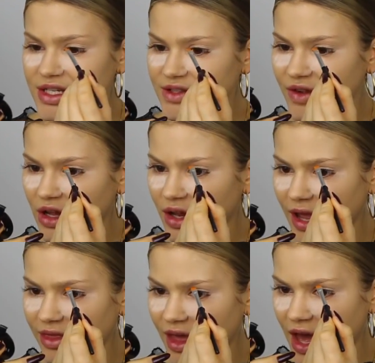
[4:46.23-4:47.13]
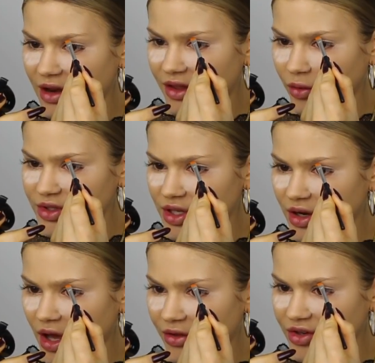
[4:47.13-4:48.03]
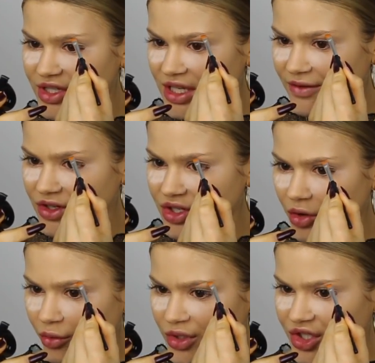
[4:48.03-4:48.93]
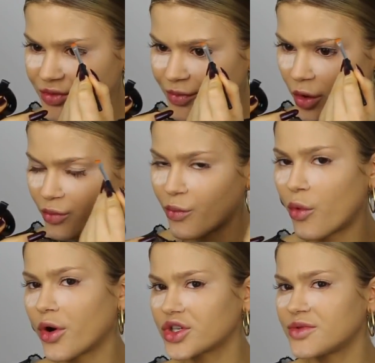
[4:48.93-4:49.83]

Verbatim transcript: just felt like that there was another TV show which spoke more